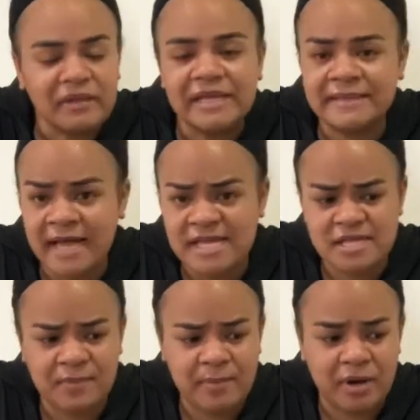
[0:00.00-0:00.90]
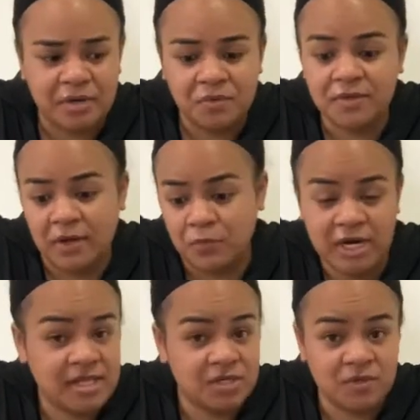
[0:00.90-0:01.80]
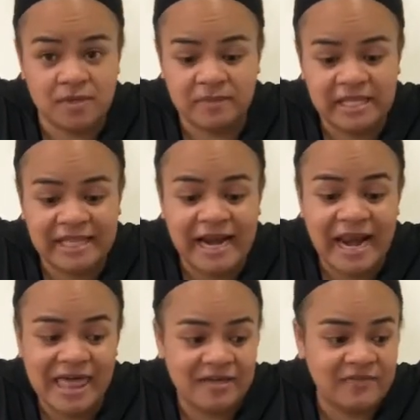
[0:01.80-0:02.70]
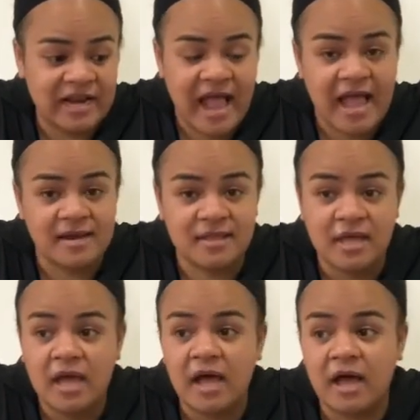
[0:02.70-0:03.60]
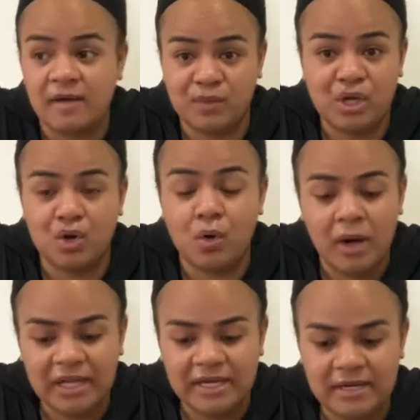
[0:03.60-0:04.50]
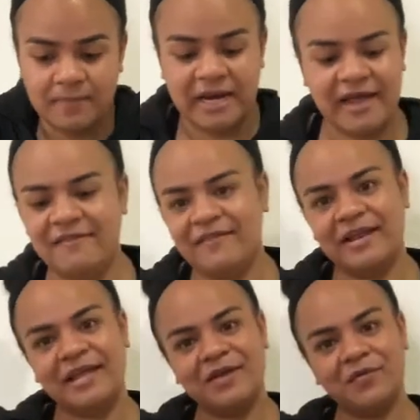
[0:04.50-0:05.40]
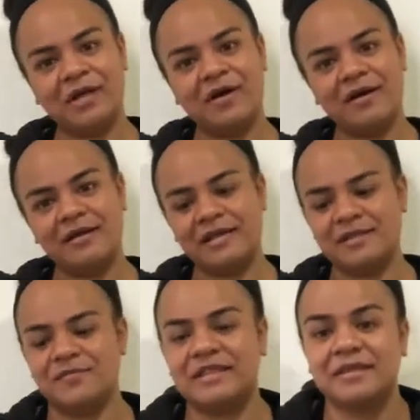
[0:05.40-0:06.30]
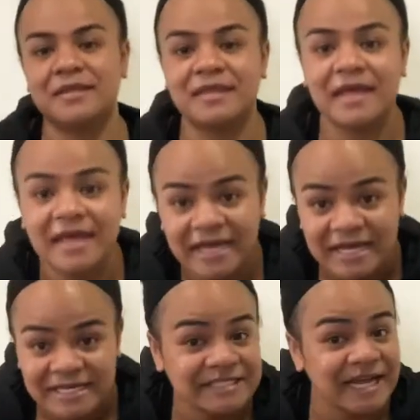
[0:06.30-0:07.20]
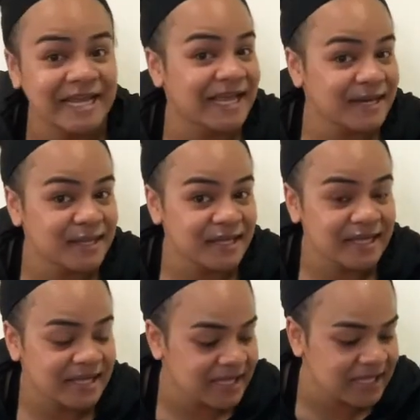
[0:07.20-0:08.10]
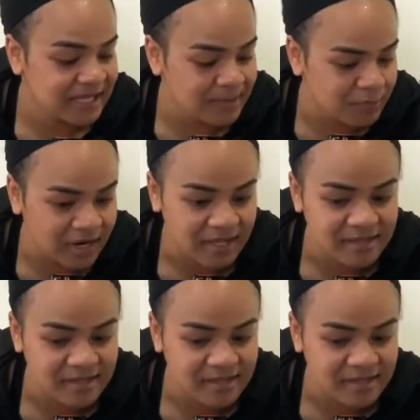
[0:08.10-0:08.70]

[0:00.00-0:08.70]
That is my motto. So I wanted to do something that I love and adds, you know, quality to my life, and here we are, is with this gigantic heat press.